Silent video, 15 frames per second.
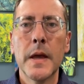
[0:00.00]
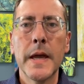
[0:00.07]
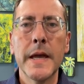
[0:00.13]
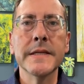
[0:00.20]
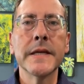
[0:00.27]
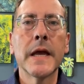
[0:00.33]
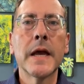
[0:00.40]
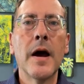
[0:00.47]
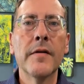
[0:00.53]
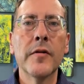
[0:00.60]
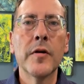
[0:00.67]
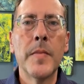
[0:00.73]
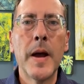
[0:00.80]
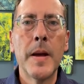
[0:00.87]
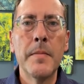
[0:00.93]
Is it
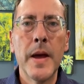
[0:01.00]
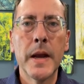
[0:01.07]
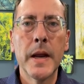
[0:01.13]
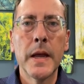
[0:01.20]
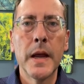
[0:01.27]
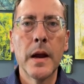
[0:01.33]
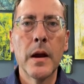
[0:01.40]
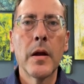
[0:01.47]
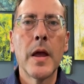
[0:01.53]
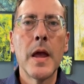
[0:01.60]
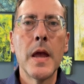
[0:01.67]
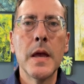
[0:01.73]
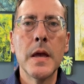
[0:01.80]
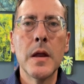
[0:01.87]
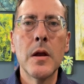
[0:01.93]
covered by Medicare?
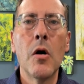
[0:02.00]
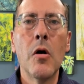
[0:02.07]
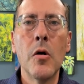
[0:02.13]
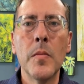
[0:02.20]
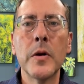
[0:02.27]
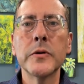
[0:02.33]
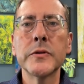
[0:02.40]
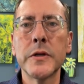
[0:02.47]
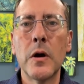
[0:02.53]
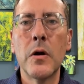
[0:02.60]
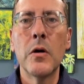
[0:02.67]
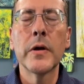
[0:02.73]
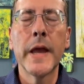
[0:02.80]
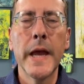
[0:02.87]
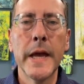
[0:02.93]
In almost
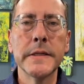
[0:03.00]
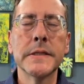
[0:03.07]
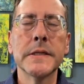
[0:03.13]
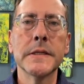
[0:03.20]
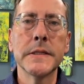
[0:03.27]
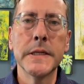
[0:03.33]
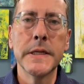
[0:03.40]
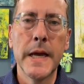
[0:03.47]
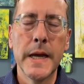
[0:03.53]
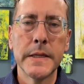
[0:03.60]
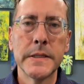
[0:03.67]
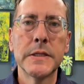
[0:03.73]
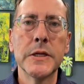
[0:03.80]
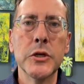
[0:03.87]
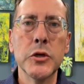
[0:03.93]
all cases,
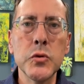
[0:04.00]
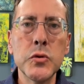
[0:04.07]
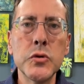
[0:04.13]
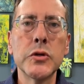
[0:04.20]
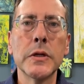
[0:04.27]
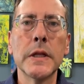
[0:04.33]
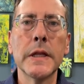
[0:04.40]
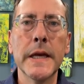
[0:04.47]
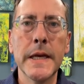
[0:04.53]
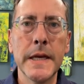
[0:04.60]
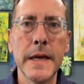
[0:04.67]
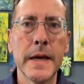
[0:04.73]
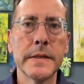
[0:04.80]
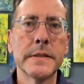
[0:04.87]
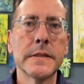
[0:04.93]
yes. Usually,
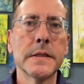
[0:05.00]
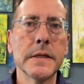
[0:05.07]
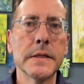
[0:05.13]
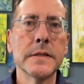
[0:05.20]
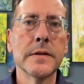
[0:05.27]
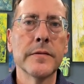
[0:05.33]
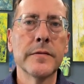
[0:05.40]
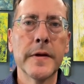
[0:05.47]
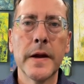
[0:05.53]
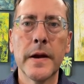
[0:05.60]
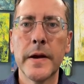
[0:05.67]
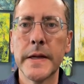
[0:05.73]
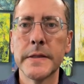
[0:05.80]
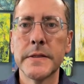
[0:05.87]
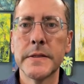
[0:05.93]
yes is the
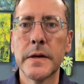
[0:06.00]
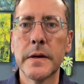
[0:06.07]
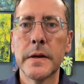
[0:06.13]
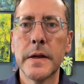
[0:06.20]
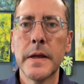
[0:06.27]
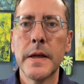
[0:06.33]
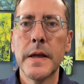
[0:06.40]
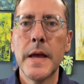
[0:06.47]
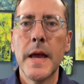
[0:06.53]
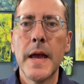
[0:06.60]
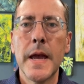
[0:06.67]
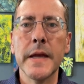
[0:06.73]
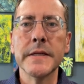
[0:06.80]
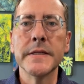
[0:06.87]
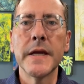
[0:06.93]
fair answer.
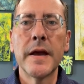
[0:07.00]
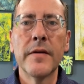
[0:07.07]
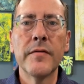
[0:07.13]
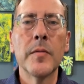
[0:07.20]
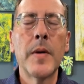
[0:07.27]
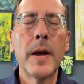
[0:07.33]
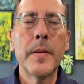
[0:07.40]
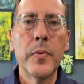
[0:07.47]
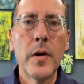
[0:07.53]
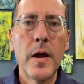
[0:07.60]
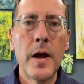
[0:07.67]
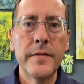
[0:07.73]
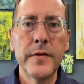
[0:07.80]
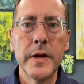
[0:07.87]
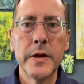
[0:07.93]
Is it covered by
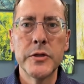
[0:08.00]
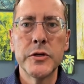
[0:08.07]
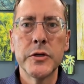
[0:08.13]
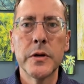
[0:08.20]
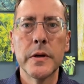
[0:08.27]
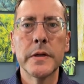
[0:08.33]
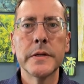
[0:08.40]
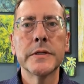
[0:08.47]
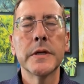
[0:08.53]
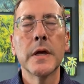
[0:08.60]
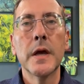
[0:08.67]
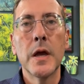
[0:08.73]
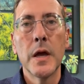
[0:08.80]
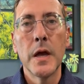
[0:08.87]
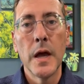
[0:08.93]
private insurance?
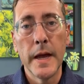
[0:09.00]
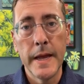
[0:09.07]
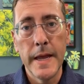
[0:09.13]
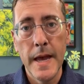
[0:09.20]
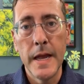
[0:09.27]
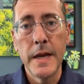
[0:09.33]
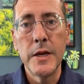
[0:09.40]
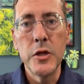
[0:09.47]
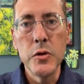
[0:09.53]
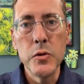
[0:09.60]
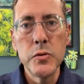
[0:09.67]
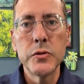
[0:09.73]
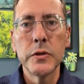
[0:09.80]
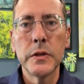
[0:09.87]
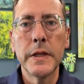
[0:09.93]
Again,
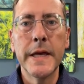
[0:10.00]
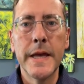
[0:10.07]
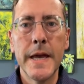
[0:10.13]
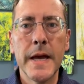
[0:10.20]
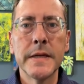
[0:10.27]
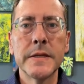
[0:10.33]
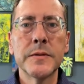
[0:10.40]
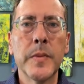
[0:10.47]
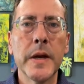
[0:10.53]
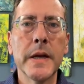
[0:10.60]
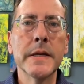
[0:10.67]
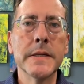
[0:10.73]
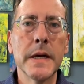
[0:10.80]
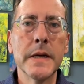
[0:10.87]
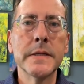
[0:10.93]
usually yes, but
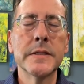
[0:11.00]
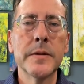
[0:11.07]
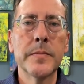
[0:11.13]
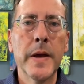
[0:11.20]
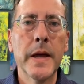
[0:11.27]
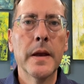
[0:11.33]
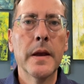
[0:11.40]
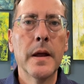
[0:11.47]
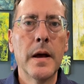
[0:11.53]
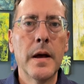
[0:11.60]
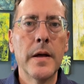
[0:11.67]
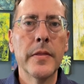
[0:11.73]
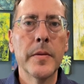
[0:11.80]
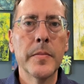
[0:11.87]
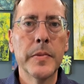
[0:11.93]
it does depend
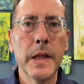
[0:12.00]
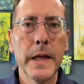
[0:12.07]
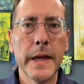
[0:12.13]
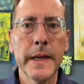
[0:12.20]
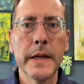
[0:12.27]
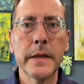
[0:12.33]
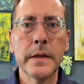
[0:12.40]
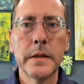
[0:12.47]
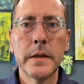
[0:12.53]
on the plan.